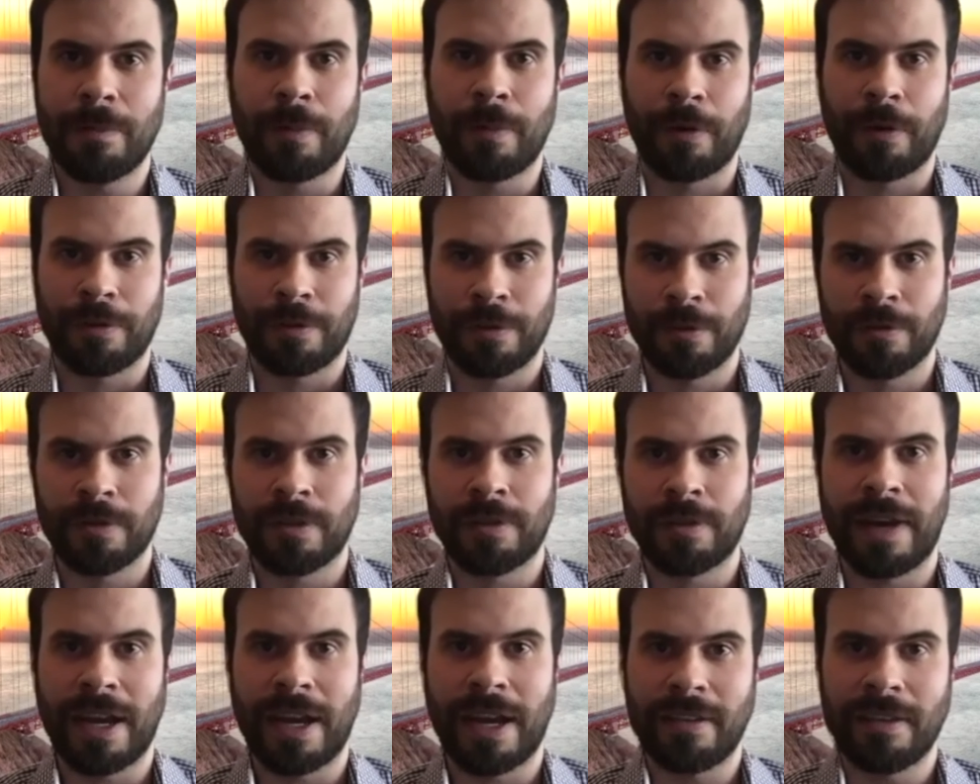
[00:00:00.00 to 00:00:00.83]
personal
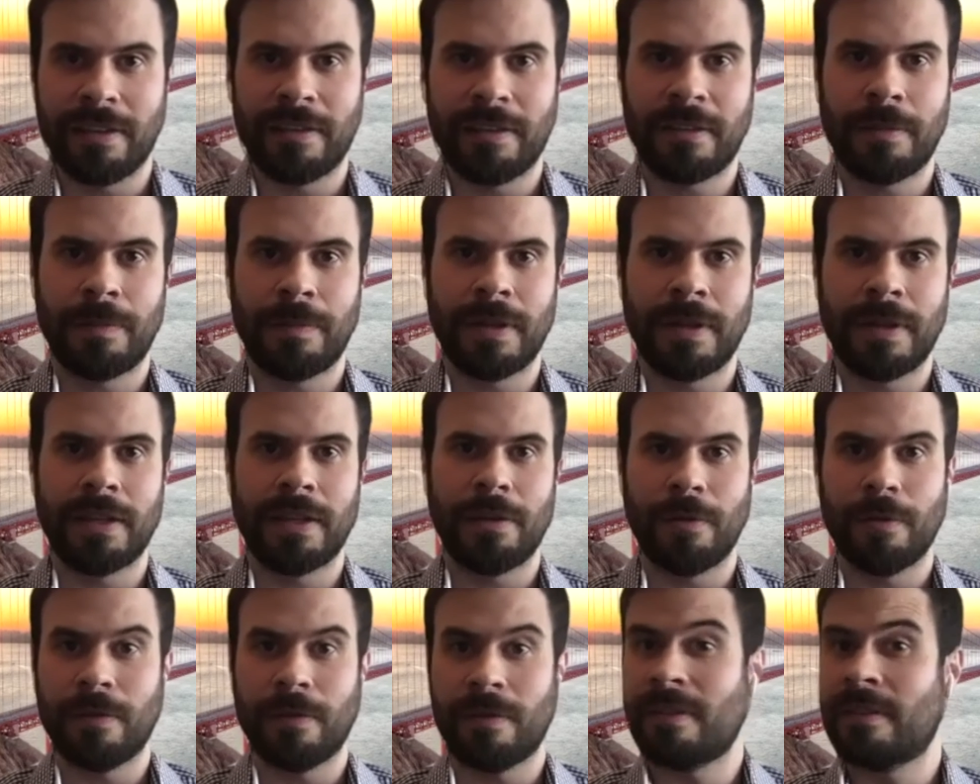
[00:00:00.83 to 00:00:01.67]
devices, to be
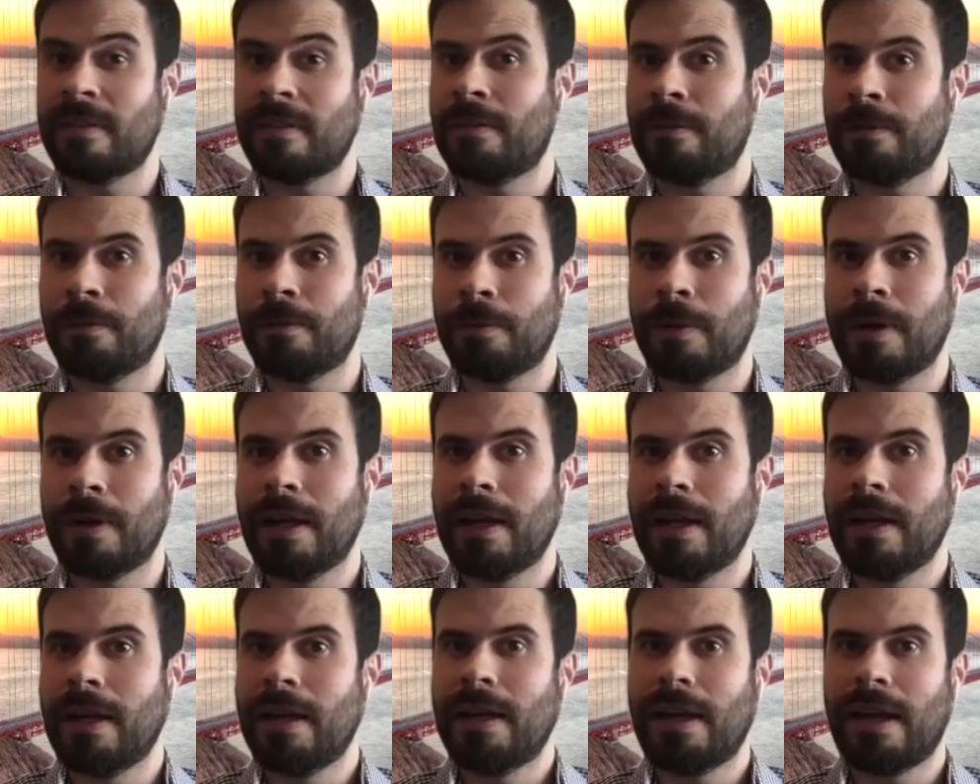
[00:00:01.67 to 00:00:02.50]
used to